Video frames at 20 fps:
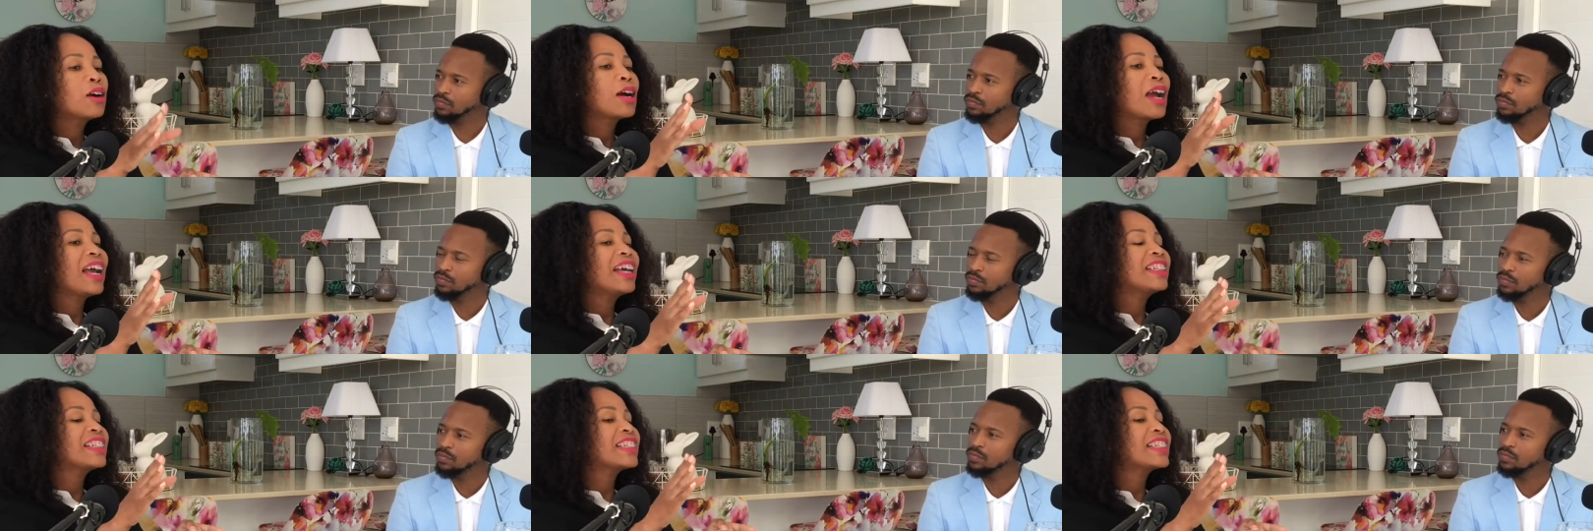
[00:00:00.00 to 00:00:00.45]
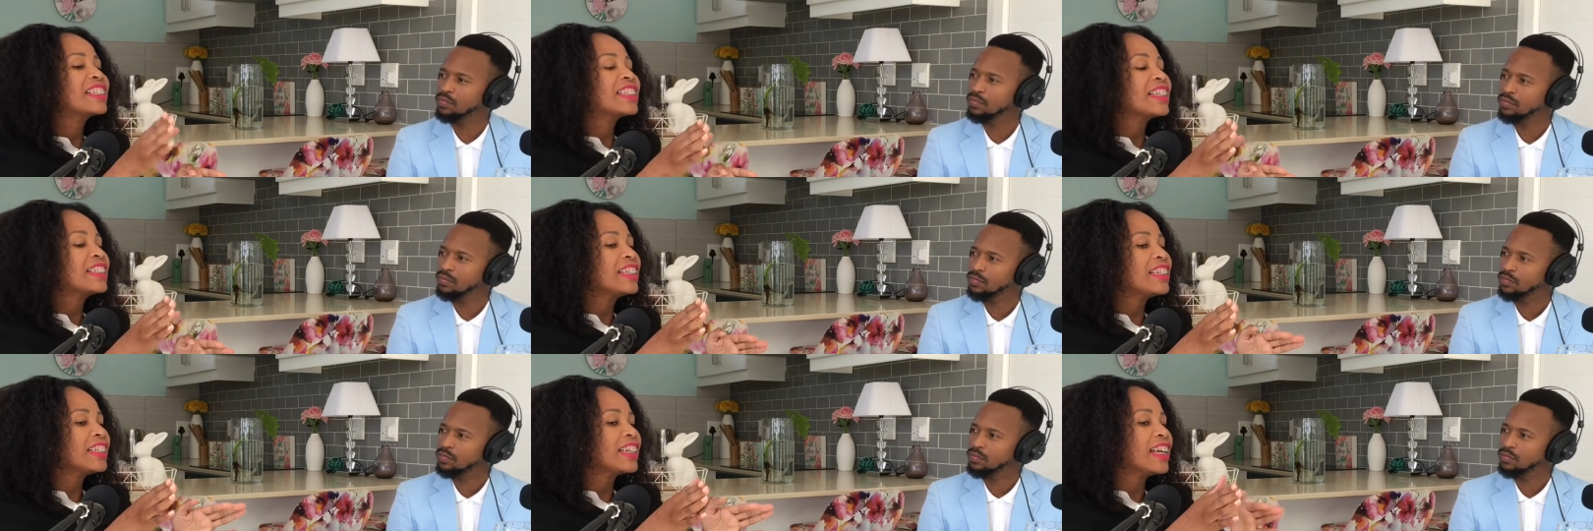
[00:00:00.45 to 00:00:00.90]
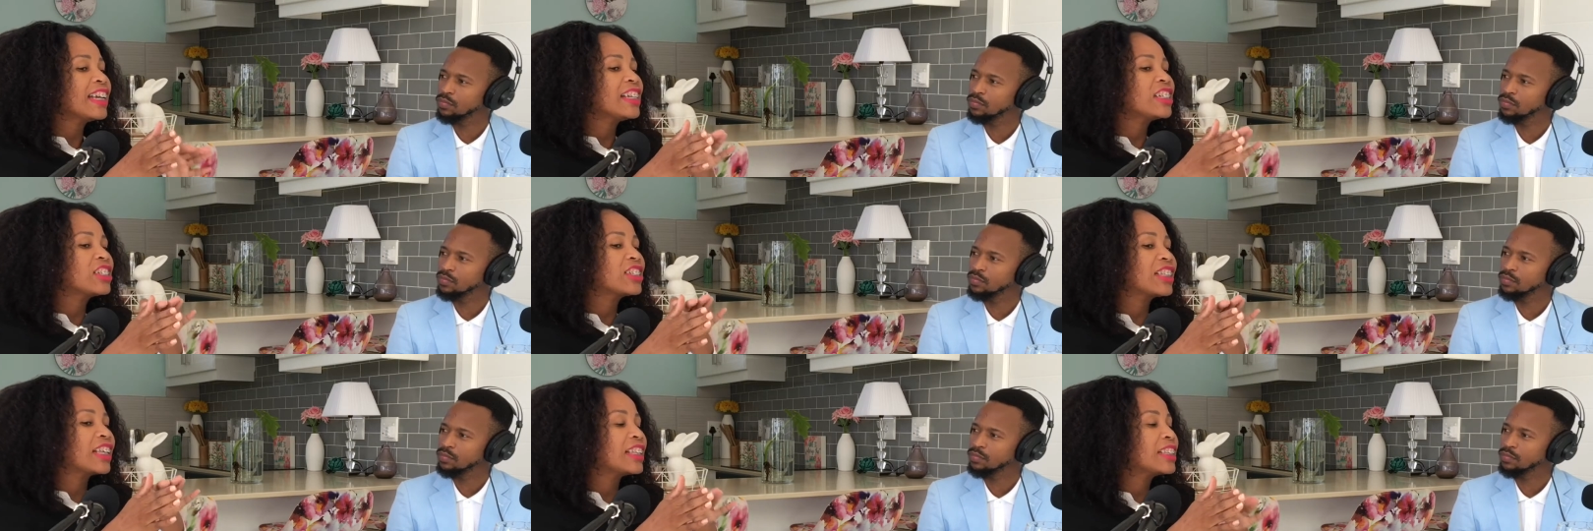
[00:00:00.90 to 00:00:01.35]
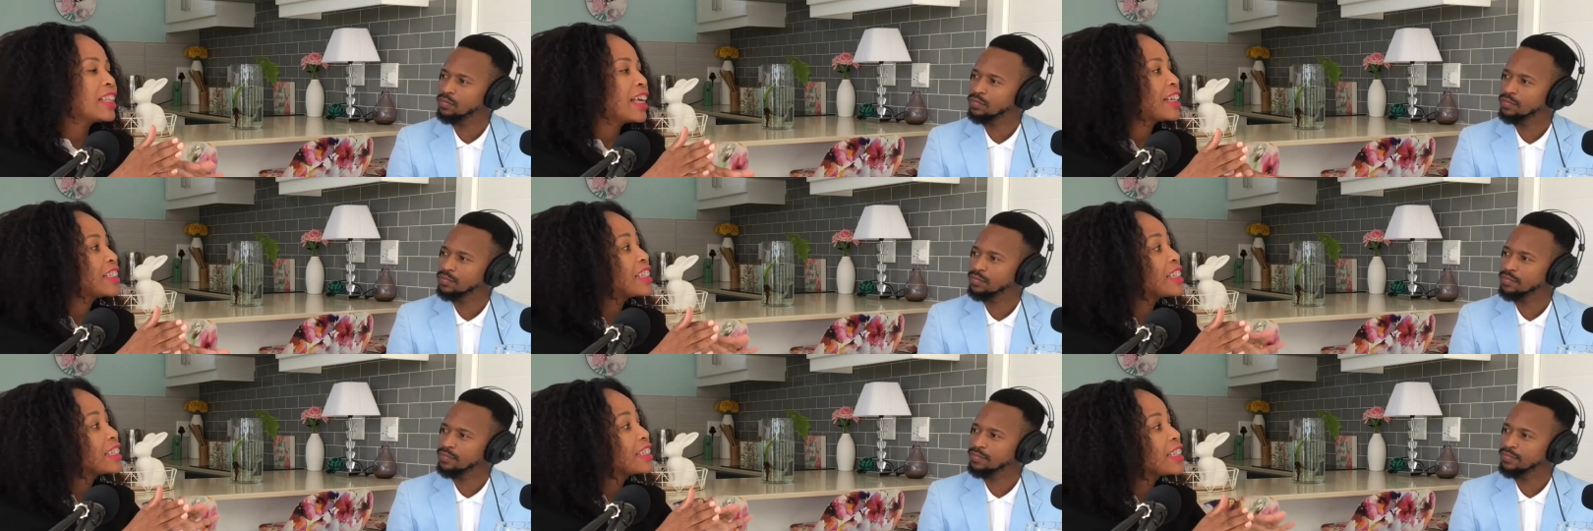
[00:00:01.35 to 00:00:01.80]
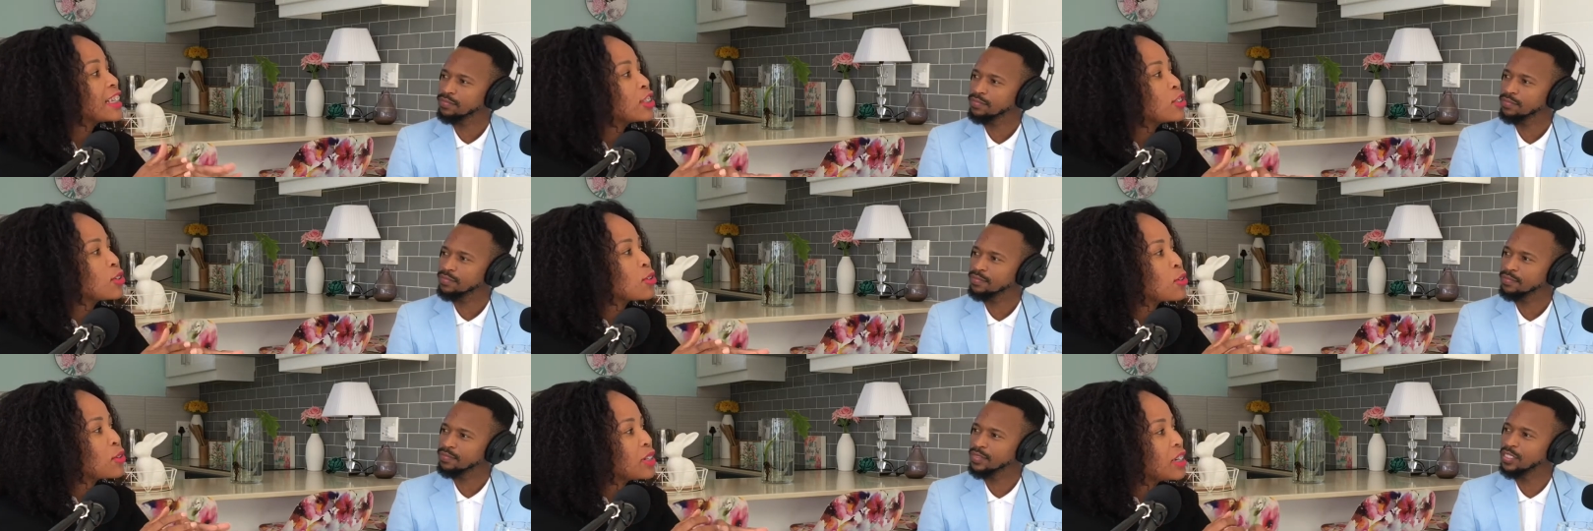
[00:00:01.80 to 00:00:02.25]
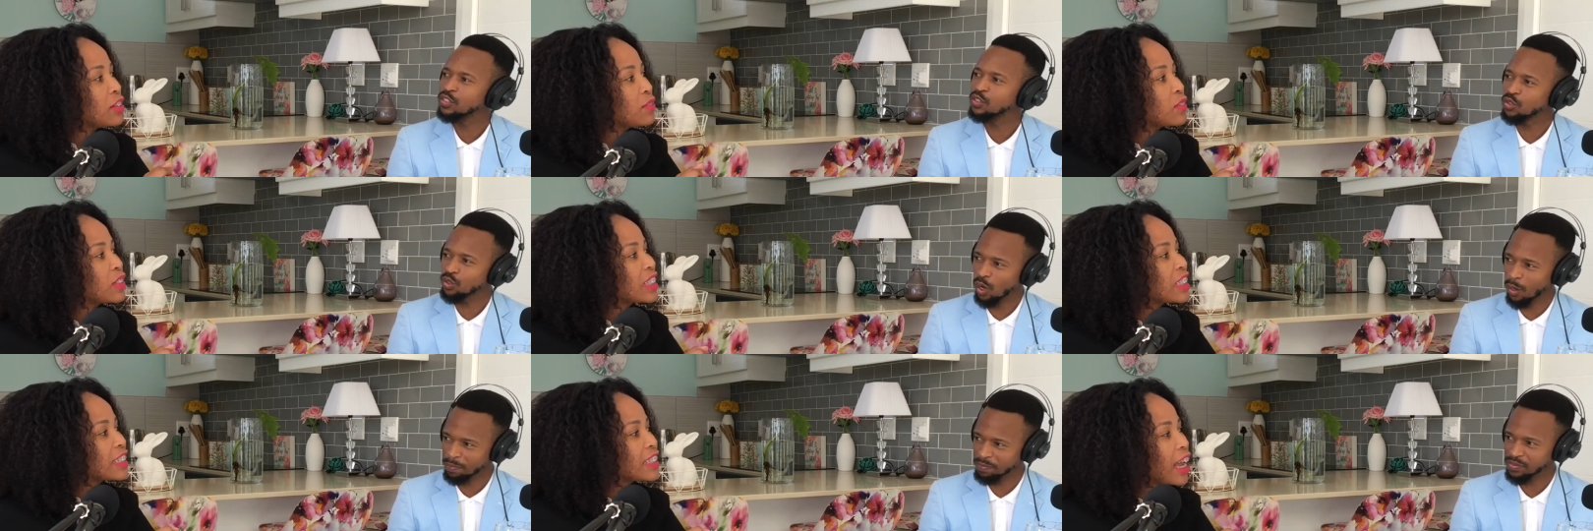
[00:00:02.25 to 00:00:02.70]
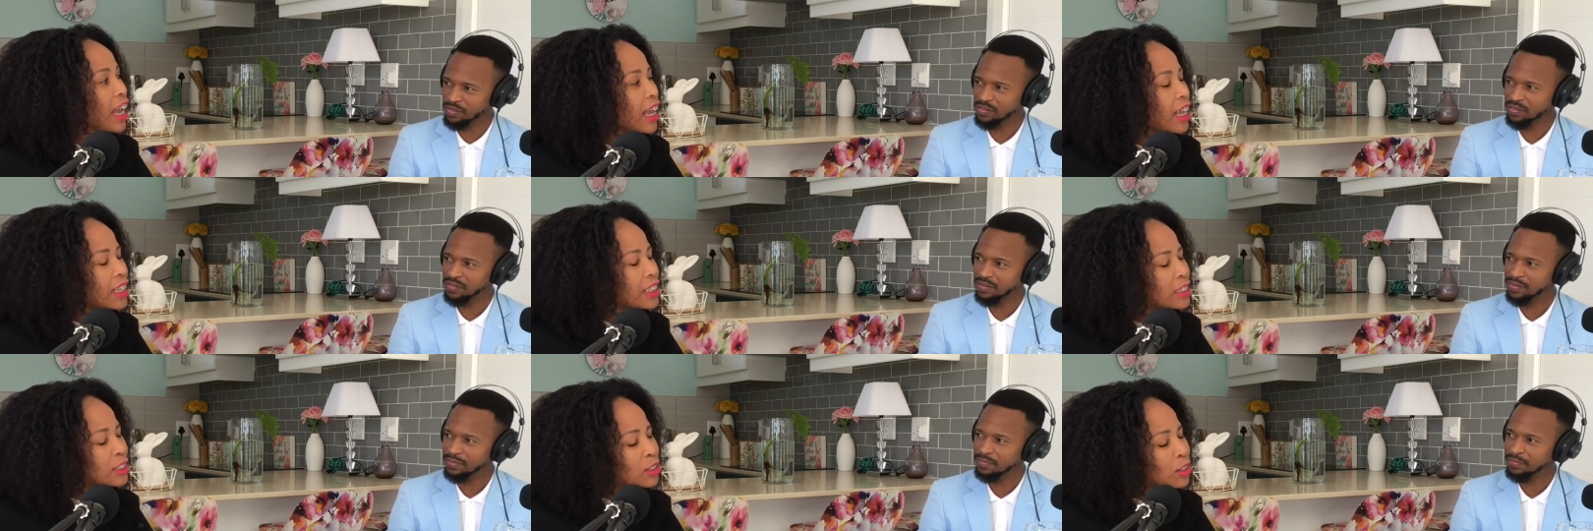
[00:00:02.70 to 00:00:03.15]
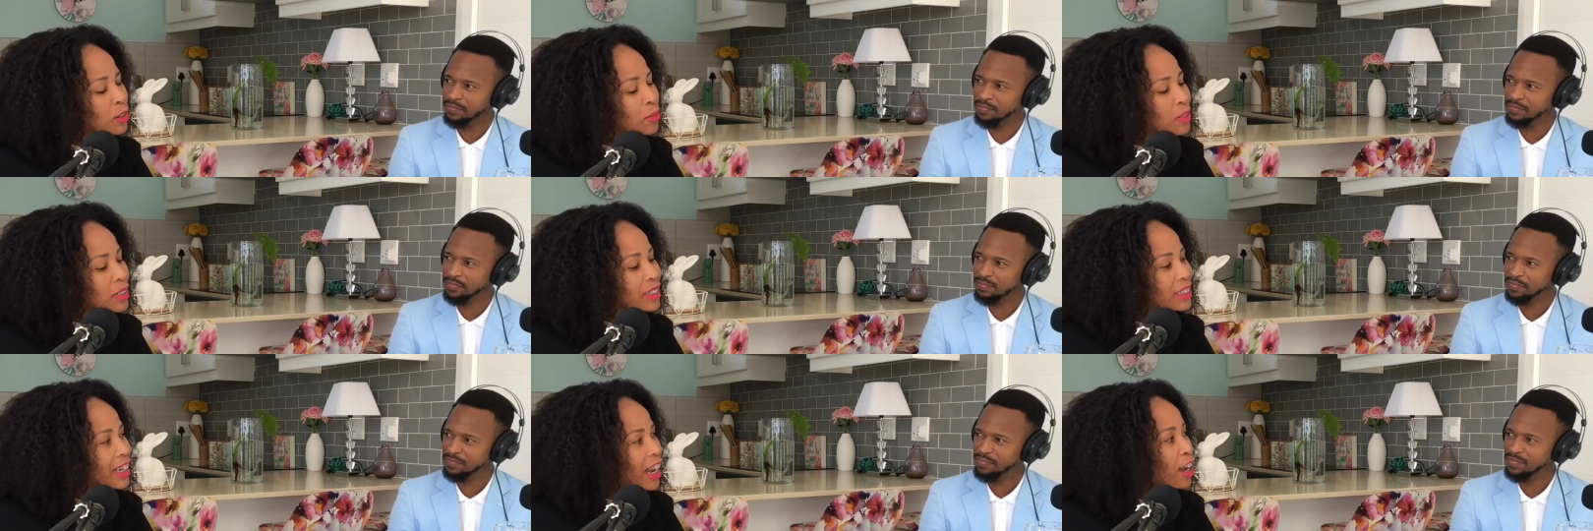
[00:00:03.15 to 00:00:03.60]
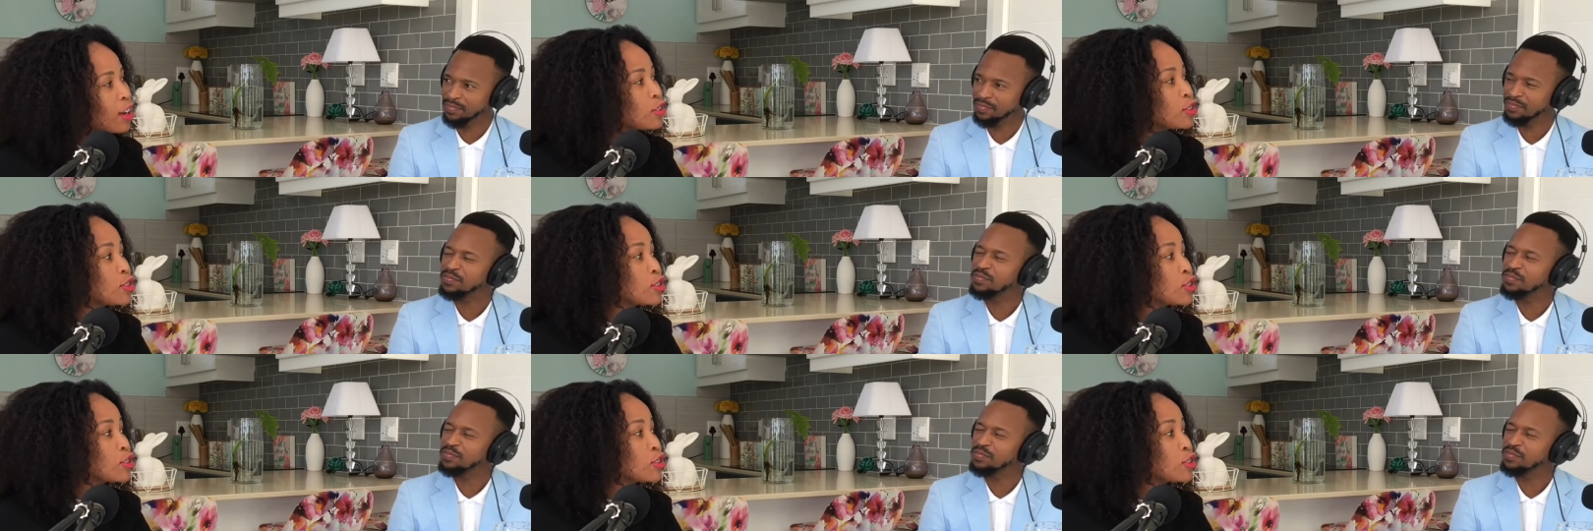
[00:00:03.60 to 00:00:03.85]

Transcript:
Speaker 1: at a certain age, then their testosterone level starts going down